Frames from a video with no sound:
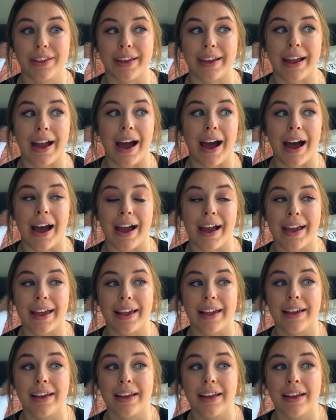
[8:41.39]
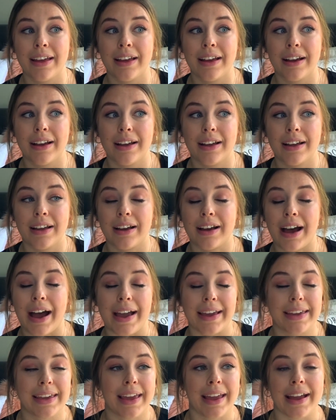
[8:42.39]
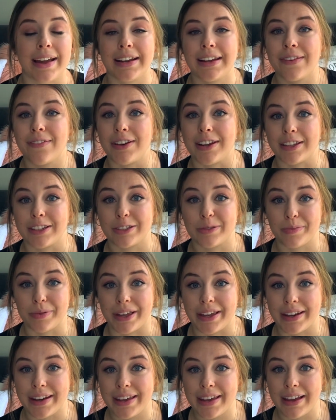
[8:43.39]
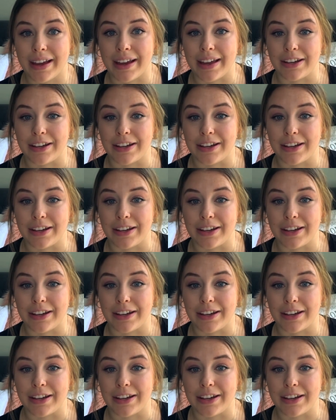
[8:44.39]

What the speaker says: Like, I can't even explain it.